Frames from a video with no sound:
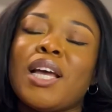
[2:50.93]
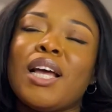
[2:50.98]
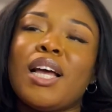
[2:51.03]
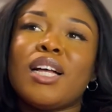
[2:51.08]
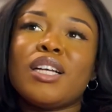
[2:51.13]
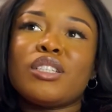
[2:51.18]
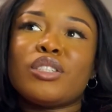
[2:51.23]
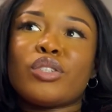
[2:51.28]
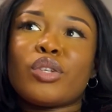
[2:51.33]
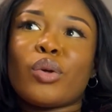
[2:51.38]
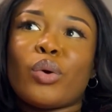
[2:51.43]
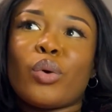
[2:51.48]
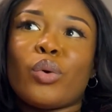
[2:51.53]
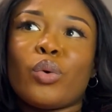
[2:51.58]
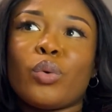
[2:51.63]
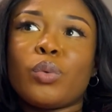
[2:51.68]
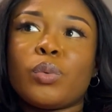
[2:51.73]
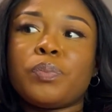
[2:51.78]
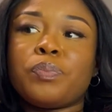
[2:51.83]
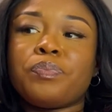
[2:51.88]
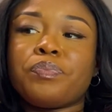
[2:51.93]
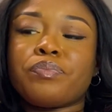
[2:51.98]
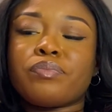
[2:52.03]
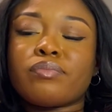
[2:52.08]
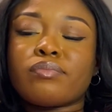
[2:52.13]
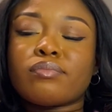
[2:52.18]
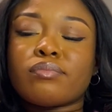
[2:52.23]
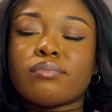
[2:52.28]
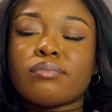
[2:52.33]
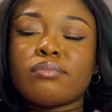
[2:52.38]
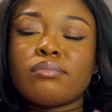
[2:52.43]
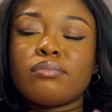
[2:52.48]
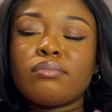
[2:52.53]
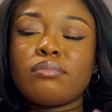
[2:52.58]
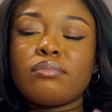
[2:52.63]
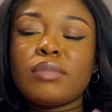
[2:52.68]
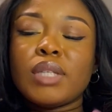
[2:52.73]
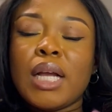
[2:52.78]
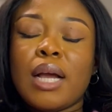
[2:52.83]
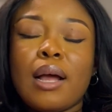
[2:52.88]
so
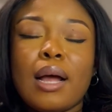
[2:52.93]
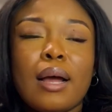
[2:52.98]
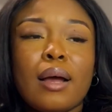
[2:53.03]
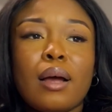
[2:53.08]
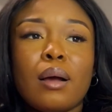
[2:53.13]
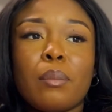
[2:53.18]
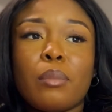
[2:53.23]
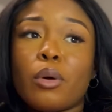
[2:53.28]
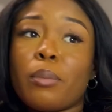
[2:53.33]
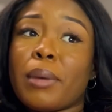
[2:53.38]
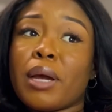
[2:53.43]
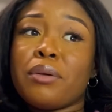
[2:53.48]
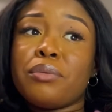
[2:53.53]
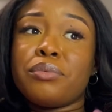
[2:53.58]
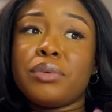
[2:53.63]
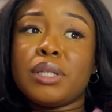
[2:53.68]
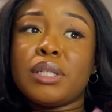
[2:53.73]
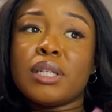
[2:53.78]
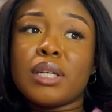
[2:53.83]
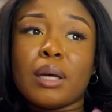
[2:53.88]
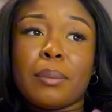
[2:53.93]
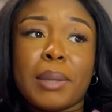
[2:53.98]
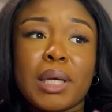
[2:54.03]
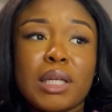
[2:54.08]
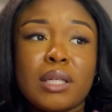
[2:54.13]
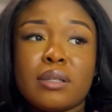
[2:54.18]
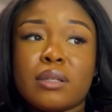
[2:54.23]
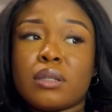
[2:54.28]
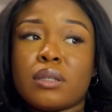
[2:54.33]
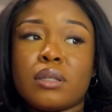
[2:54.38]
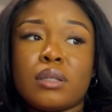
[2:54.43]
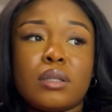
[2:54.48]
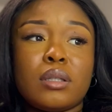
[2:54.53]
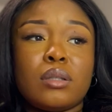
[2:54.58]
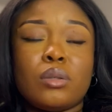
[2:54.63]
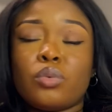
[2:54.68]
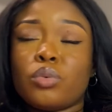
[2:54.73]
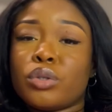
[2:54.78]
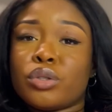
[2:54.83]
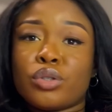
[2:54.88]
but my reading and my
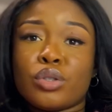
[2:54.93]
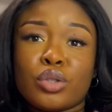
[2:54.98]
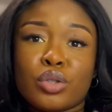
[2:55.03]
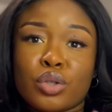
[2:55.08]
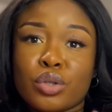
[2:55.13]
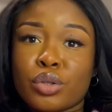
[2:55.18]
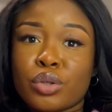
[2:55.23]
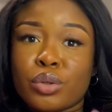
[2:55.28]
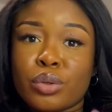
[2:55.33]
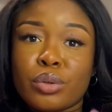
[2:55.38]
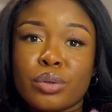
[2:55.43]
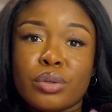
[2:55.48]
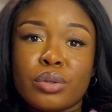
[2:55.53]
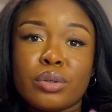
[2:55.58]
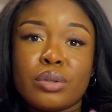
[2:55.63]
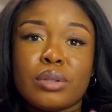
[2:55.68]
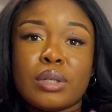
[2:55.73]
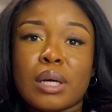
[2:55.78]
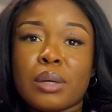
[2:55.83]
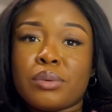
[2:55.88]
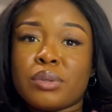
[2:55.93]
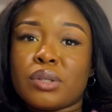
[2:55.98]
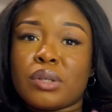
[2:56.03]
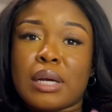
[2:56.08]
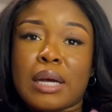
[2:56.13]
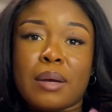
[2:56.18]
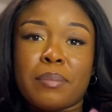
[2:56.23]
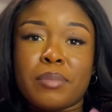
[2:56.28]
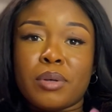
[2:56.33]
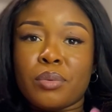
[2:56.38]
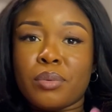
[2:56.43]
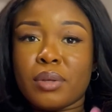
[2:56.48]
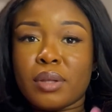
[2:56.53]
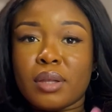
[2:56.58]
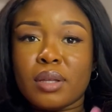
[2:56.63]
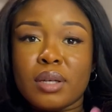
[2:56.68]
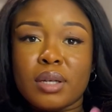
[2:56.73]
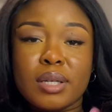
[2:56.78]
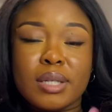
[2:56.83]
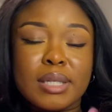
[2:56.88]
listening was not just good. I was not happy with
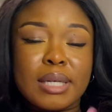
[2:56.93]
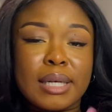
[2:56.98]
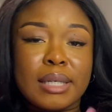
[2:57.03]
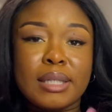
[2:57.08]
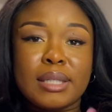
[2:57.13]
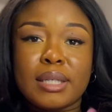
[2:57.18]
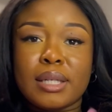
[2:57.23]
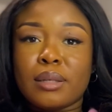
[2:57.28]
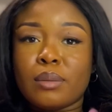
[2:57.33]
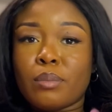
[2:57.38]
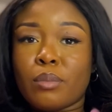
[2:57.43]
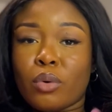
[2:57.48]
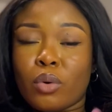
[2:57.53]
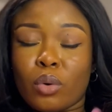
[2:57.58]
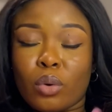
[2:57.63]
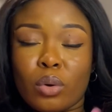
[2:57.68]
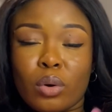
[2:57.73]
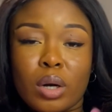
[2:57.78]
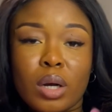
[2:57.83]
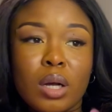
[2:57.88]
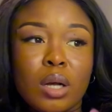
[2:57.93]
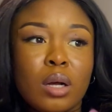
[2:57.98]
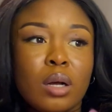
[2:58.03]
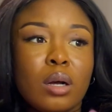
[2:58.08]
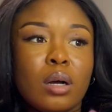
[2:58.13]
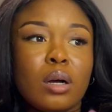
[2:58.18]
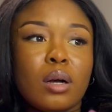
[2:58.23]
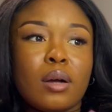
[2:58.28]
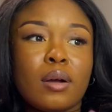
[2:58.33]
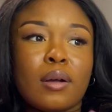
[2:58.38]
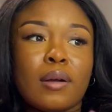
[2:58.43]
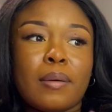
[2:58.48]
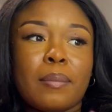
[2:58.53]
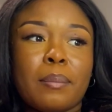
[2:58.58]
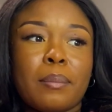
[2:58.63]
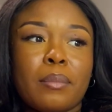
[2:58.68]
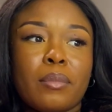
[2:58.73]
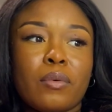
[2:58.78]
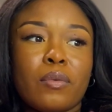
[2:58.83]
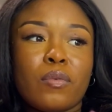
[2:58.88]
it. I needed more
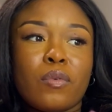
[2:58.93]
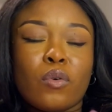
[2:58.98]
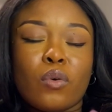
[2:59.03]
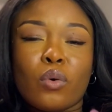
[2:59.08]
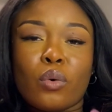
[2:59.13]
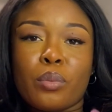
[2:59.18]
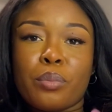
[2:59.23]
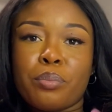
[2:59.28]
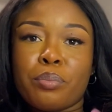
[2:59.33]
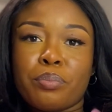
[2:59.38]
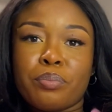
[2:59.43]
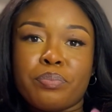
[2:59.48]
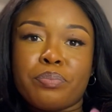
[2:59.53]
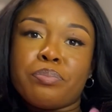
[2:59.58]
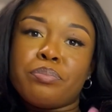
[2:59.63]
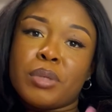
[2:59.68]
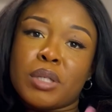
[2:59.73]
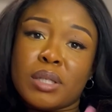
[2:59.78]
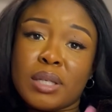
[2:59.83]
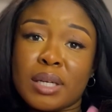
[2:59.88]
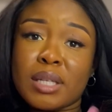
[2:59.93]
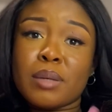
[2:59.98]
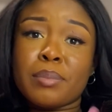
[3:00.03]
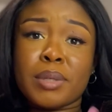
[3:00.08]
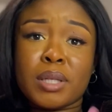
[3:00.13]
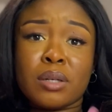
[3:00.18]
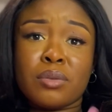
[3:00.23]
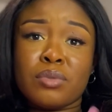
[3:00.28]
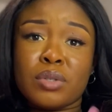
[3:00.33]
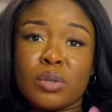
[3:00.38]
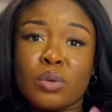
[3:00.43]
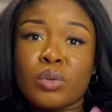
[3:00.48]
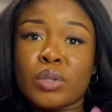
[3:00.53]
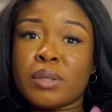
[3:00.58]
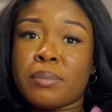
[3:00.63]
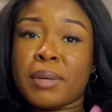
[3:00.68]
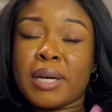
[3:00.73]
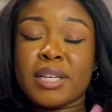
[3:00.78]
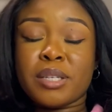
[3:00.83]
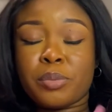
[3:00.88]
for me to get a better result
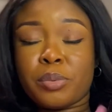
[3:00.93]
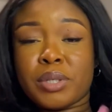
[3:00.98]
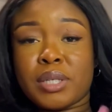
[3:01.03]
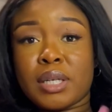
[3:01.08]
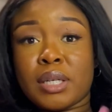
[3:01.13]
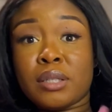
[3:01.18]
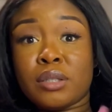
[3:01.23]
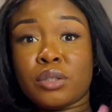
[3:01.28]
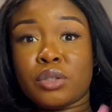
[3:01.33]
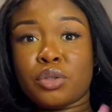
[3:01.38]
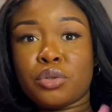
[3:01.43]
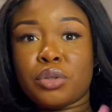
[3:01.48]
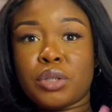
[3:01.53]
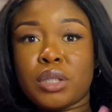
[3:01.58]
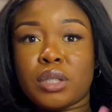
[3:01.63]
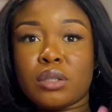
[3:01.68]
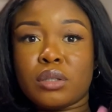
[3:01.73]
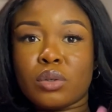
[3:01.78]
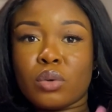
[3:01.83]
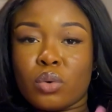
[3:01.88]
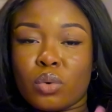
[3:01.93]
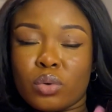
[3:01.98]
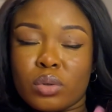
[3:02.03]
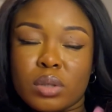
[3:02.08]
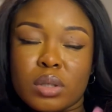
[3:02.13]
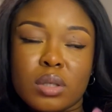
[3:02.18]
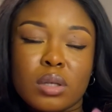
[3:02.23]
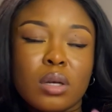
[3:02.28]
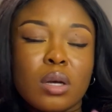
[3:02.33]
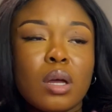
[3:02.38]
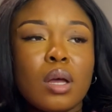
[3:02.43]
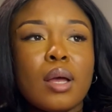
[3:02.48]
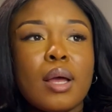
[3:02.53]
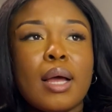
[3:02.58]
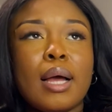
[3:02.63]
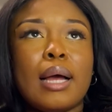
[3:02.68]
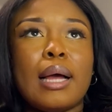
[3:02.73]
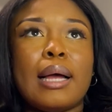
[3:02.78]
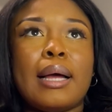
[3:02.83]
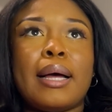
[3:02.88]
in my express entry scores.
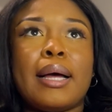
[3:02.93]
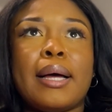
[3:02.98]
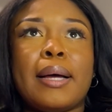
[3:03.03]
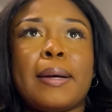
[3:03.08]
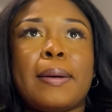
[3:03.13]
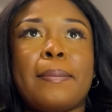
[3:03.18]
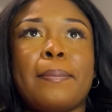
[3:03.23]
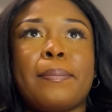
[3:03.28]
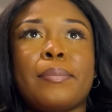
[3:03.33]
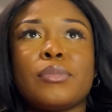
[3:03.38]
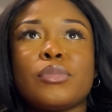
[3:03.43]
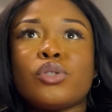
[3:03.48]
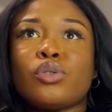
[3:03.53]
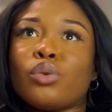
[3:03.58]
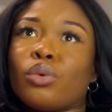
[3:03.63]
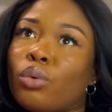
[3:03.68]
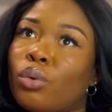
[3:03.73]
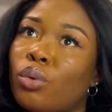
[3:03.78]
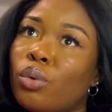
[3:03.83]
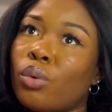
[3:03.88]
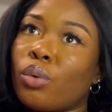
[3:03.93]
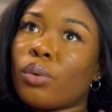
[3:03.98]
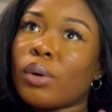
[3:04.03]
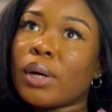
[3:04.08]
So